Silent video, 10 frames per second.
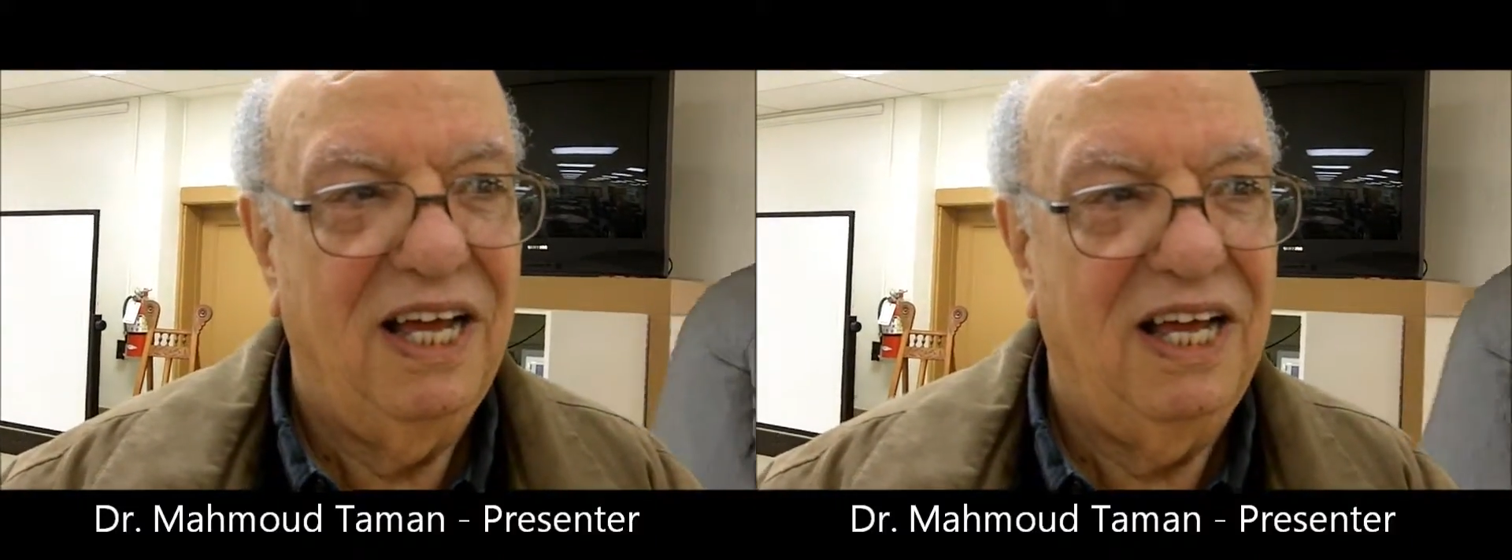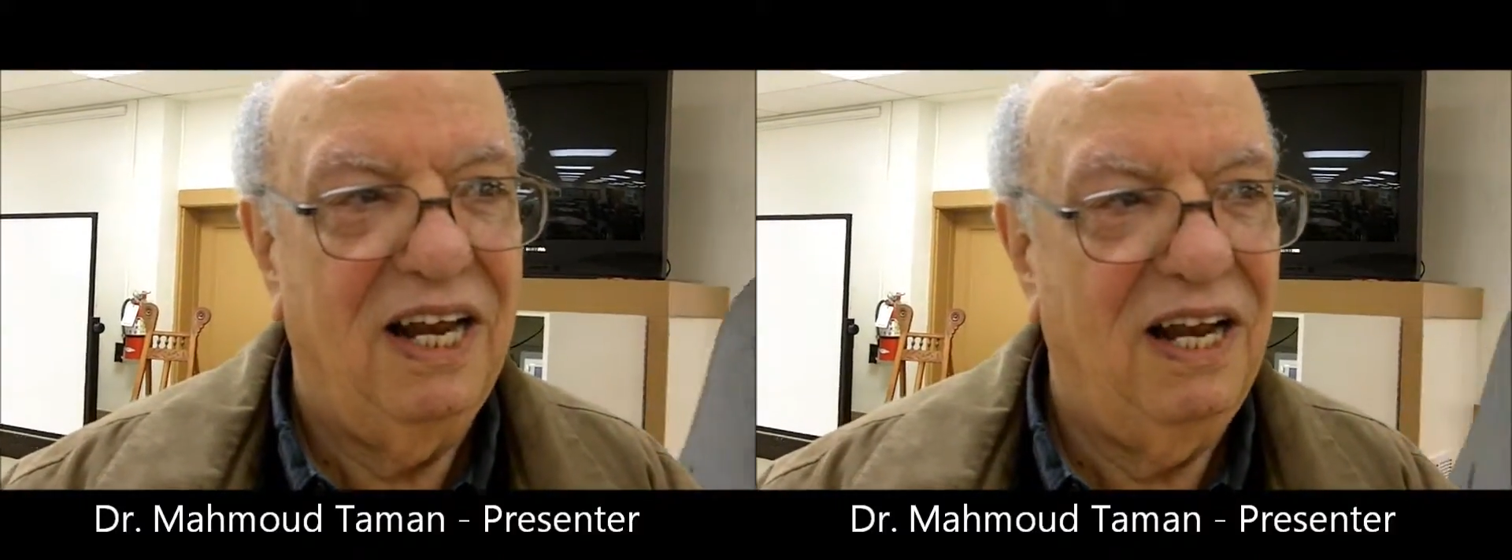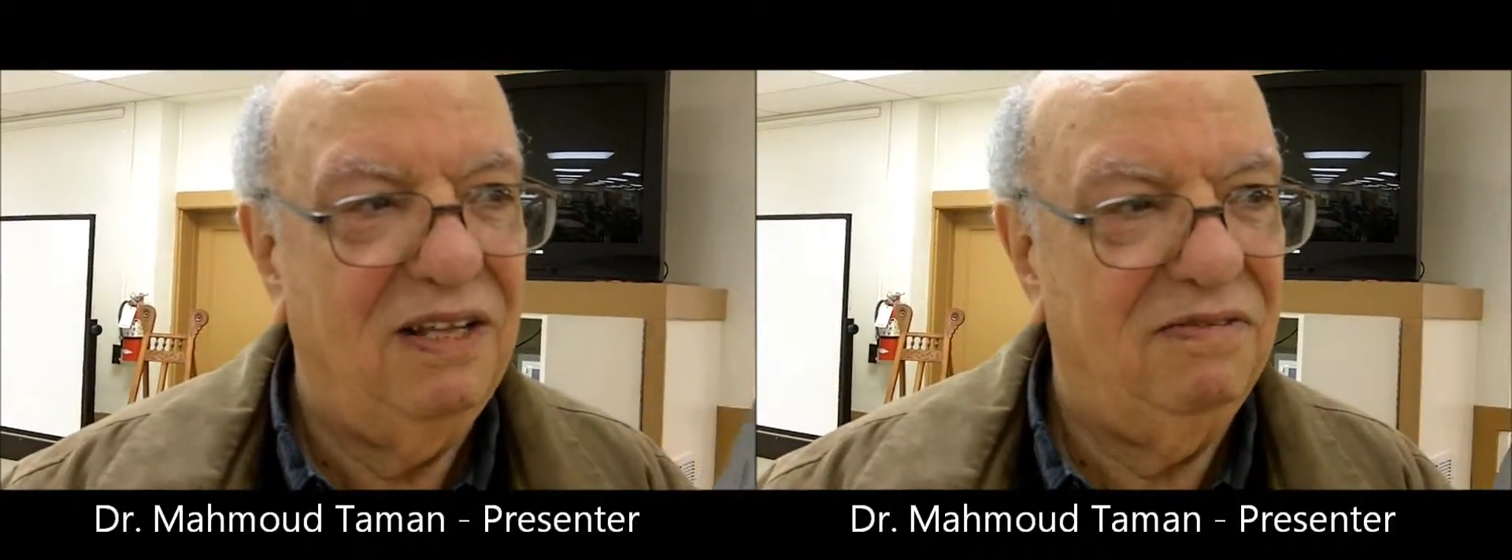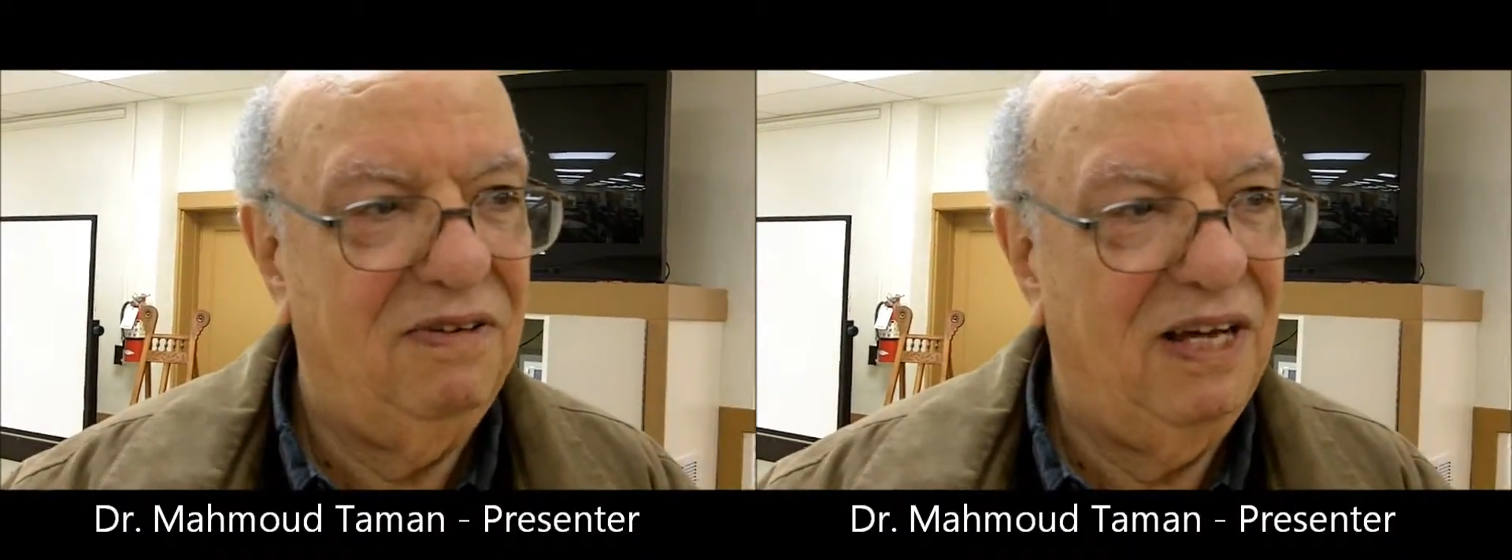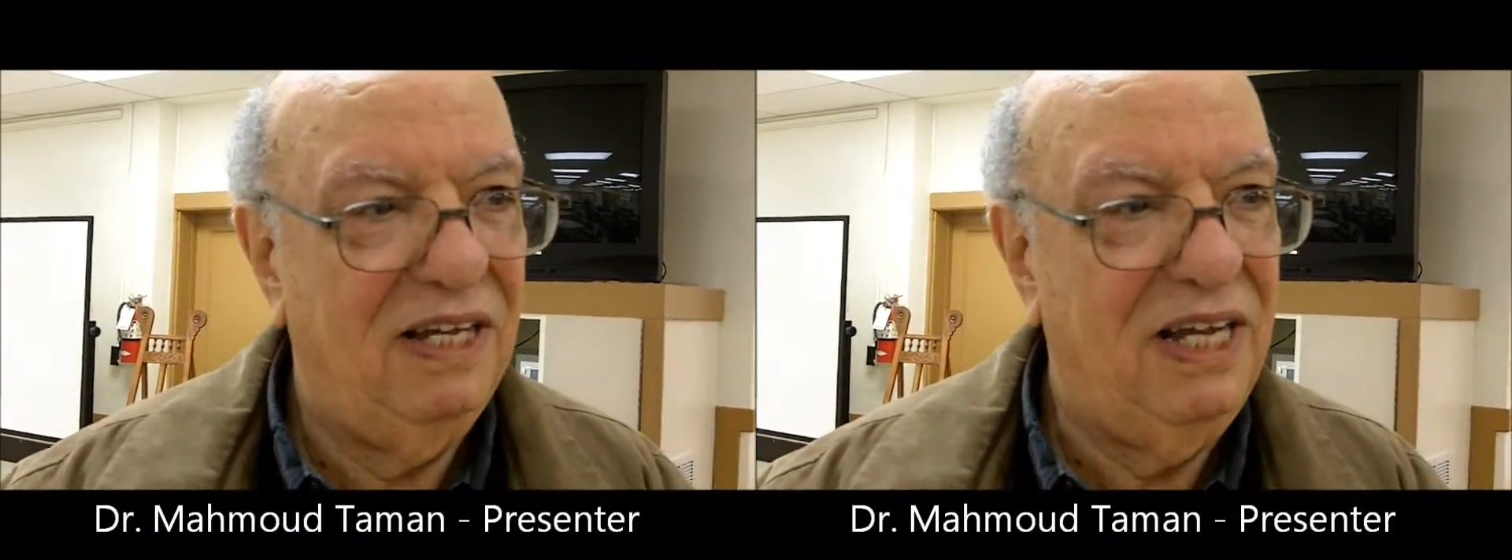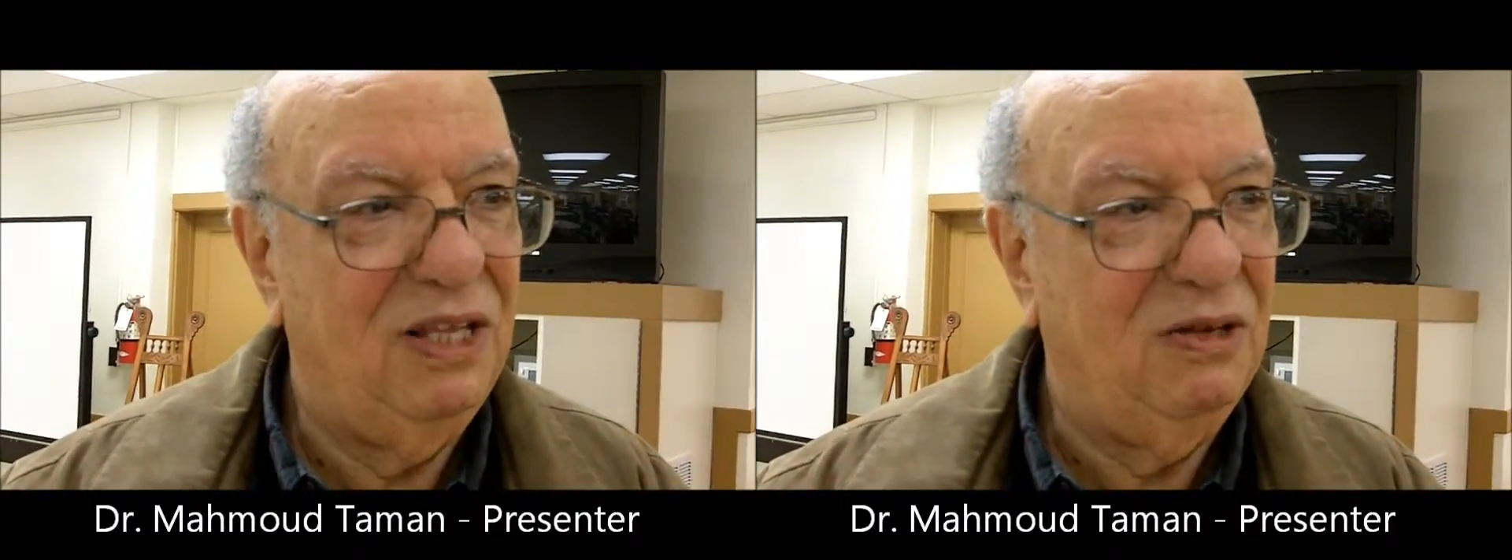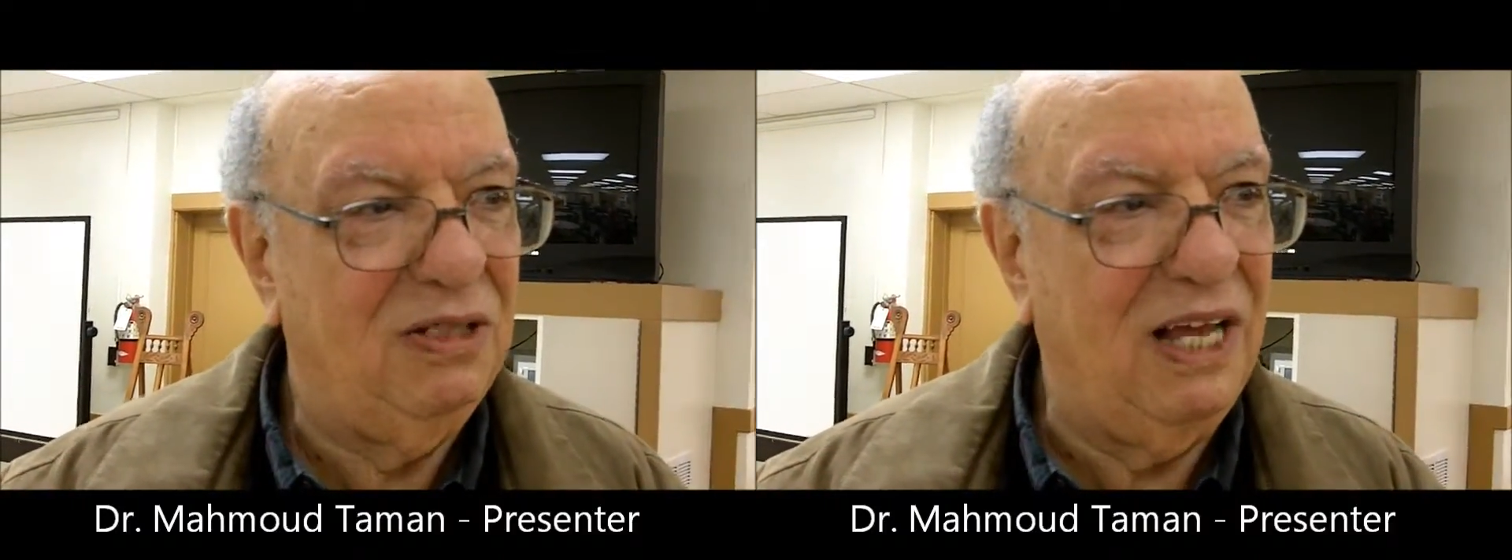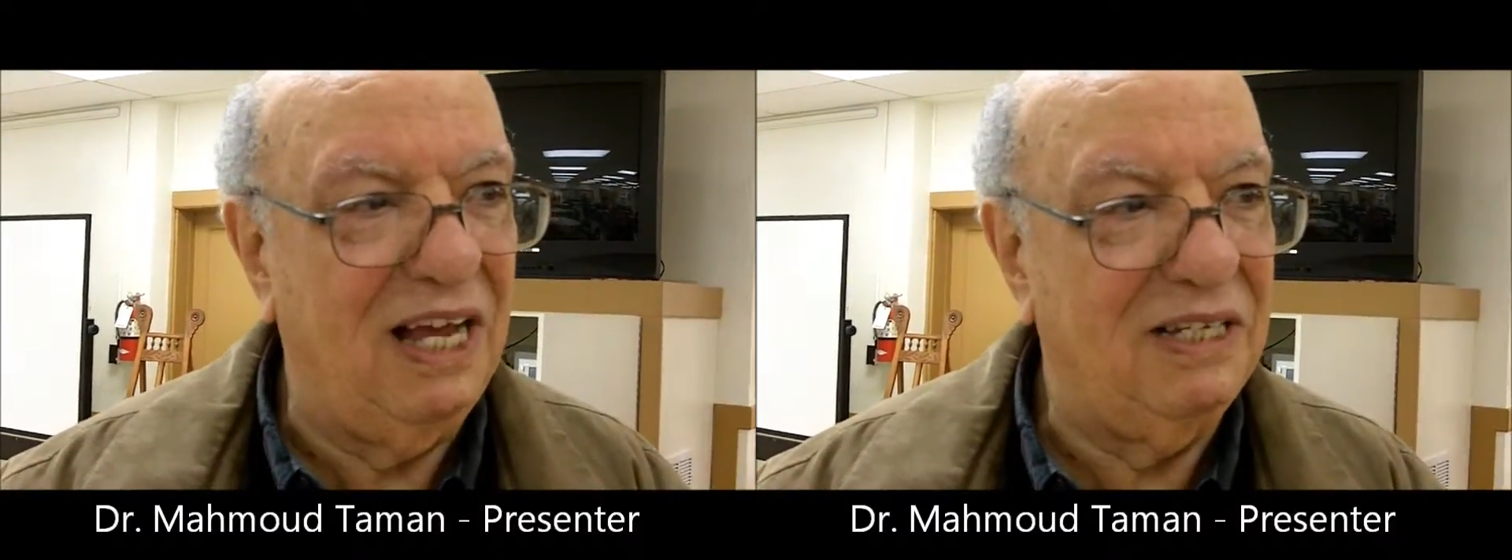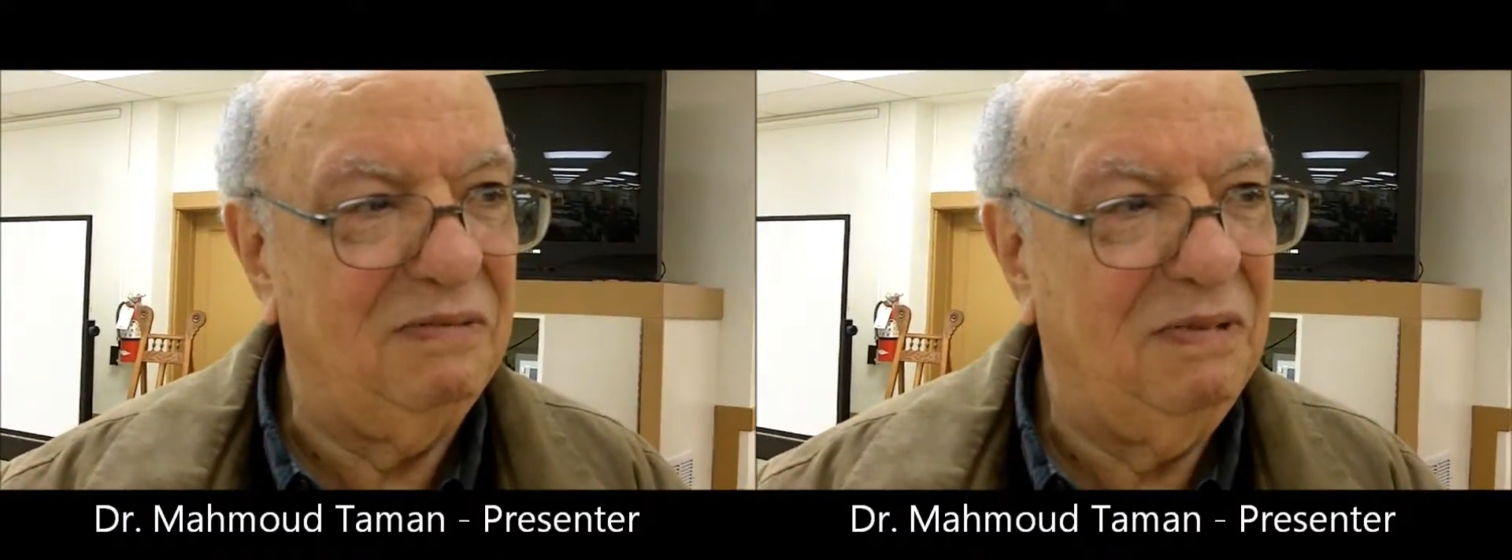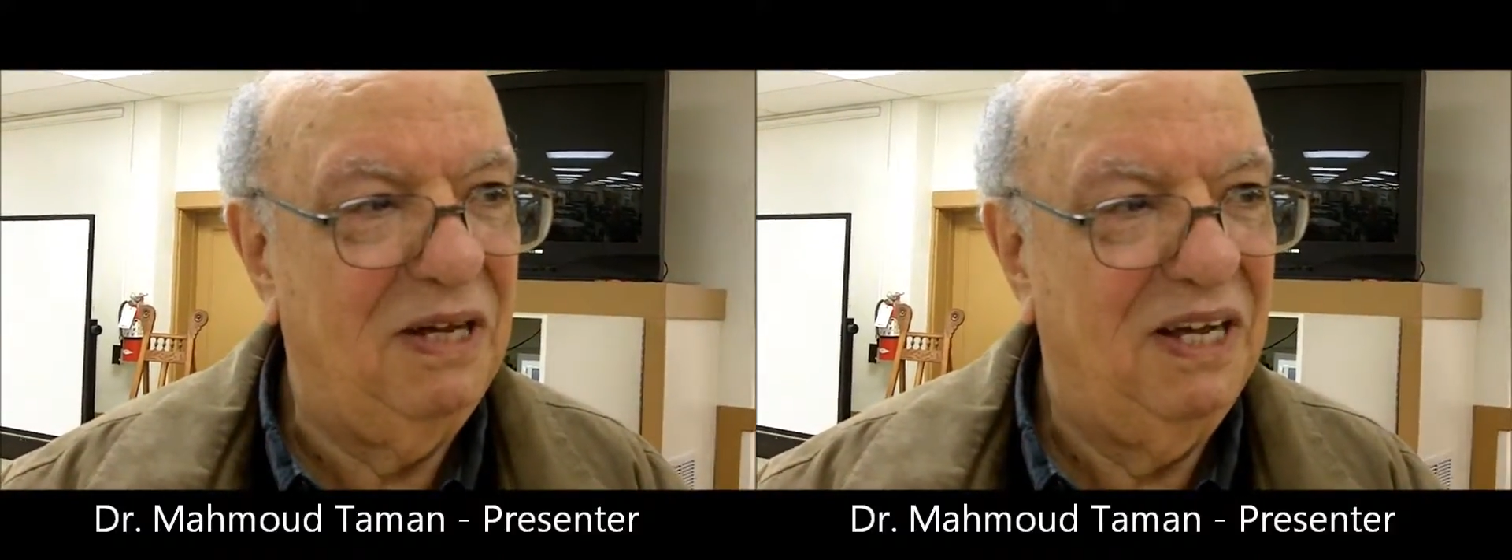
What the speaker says: A lot of enthusiasm,